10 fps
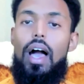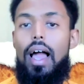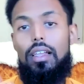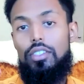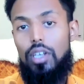
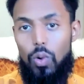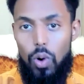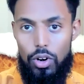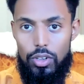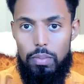at least on a
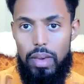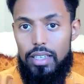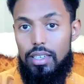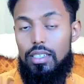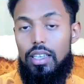quarterly
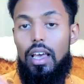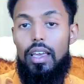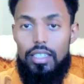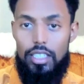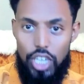basis,
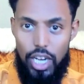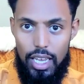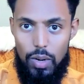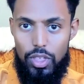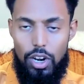get to check
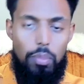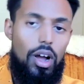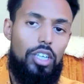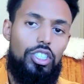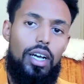in with our
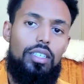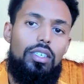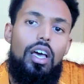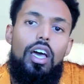projects.